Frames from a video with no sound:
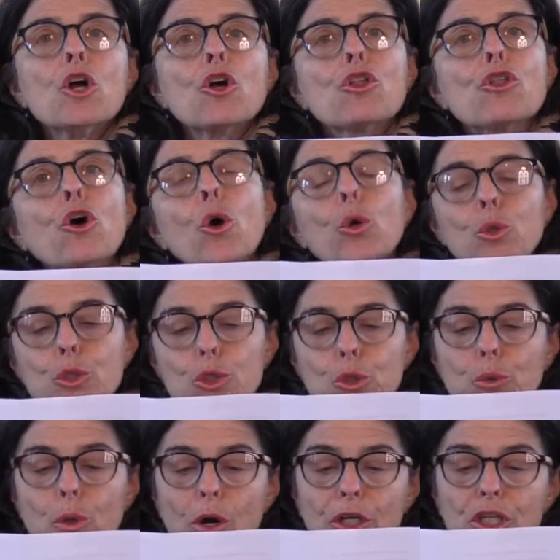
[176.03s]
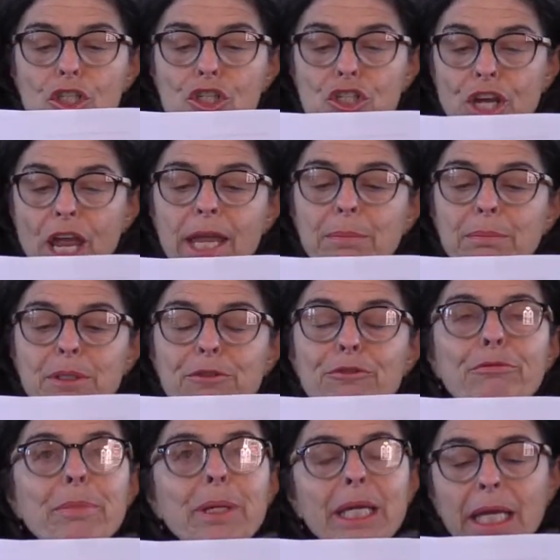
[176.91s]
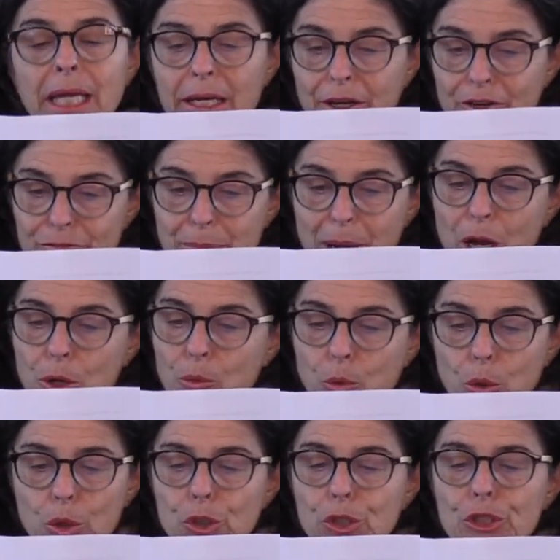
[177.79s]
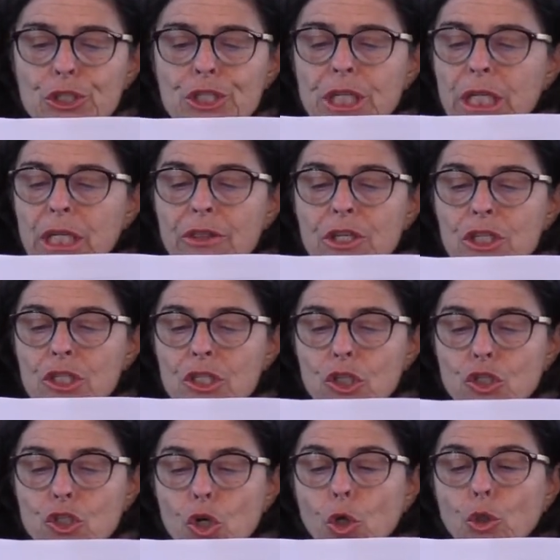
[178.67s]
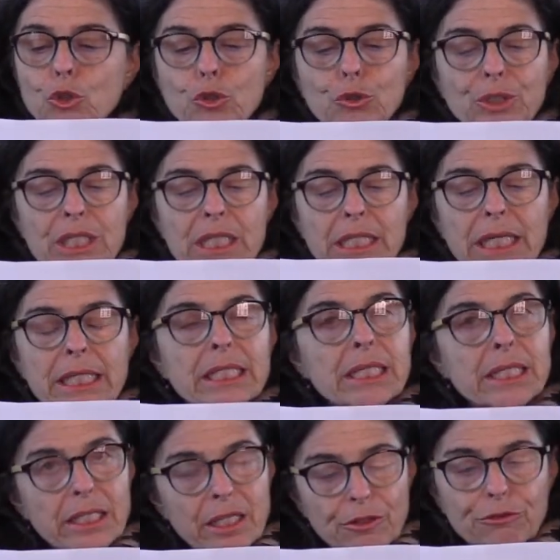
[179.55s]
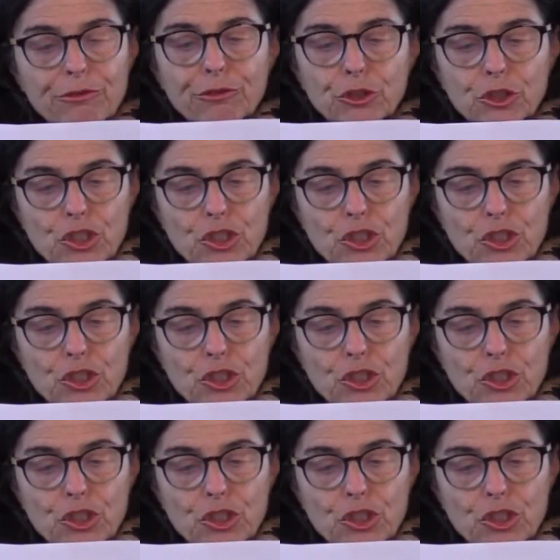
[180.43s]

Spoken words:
Those who are ashamed of me and of my words in this adulterous and sinful